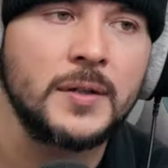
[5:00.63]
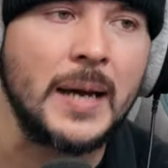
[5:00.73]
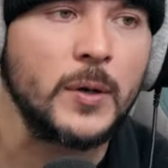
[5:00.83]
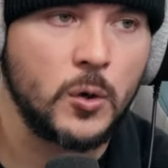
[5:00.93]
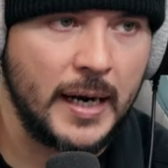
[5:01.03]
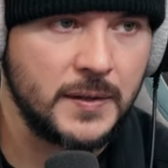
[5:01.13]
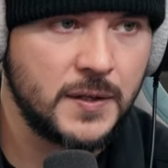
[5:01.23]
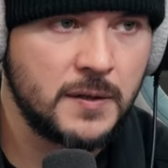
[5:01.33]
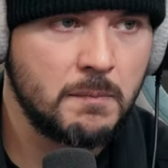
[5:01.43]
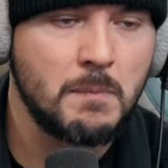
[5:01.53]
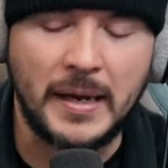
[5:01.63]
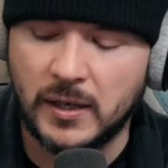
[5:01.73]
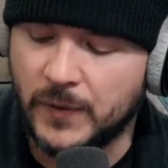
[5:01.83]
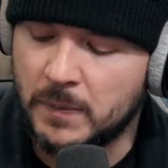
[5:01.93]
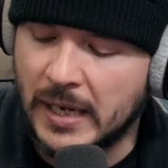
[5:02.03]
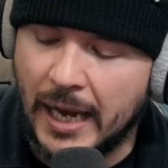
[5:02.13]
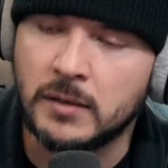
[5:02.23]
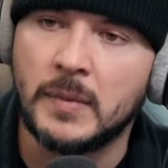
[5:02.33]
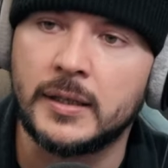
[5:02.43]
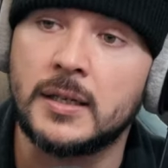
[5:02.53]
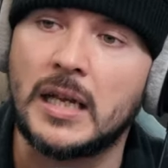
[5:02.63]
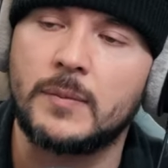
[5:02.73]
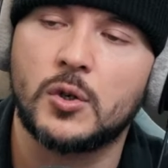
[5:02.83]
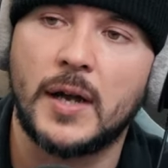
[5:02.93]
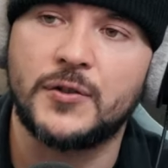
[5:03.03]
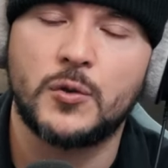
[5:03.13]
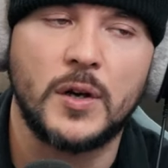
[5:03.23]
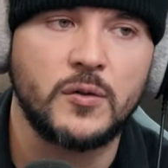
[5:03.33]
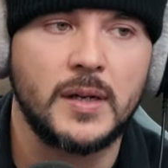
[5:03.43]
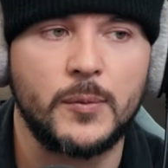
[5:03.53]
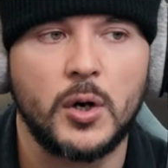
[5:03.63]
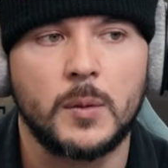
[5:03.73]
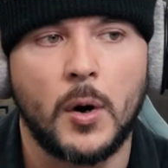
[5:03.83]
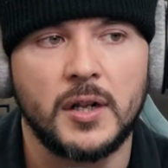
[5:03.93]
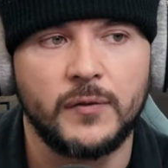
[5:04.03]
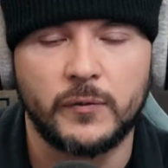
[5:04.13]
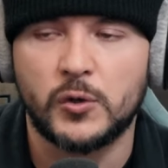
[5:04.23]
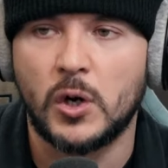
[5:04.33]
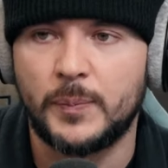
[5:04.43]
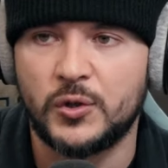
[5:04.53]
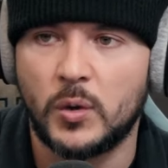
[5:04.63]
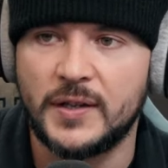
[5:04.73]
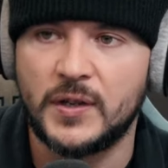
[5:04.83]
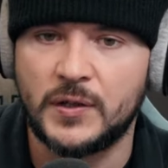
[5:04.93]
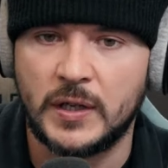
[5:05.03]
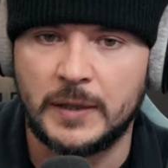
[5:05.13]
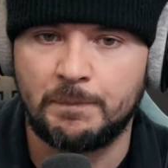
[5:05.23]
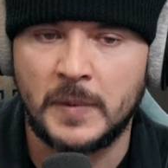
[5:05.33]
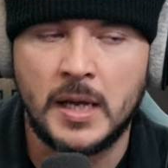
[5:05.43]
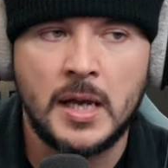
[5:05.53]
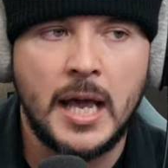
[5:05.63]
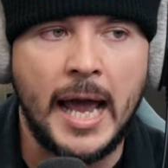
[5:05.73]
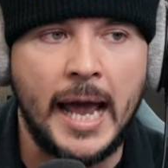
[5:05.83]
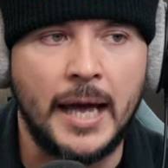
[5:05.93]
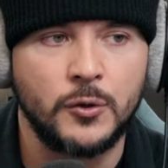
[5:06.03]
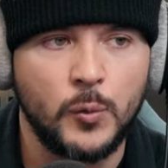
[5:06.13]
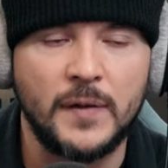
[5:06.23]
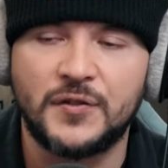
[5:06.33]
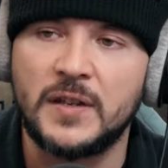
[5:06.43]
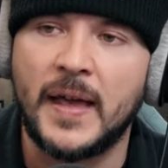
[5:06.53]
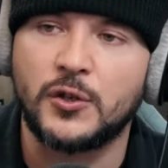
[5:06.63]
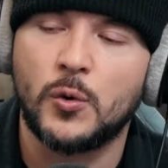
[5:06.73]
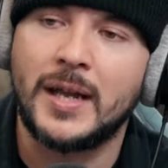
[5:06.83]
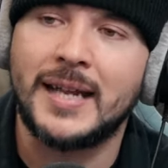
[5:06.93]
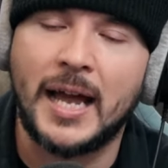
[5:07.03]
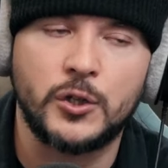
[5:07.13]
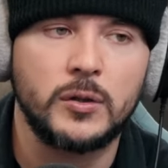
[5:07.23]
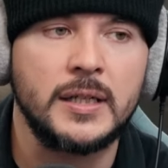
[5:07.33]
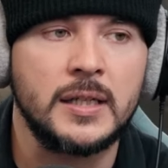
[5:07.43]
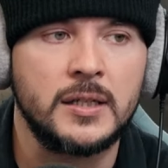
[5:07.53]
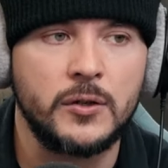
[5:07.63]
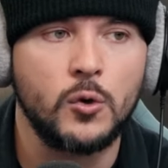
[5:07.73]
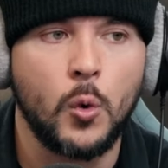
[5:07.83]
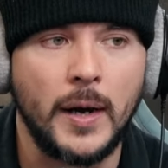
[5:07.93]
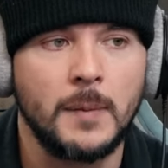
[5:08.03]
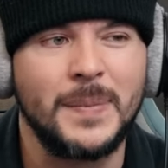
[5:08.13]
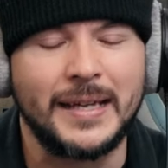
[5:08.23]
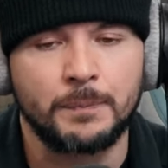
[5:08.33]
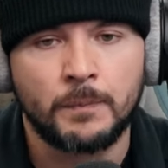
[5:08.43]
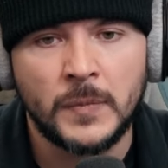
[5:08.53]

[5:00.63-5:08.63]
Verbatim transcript: Democrats, many of them, 9 million Democrats switched from the Democratic Party to vote for Trump in 2016. And we've seen that trend actually continue quite a bit.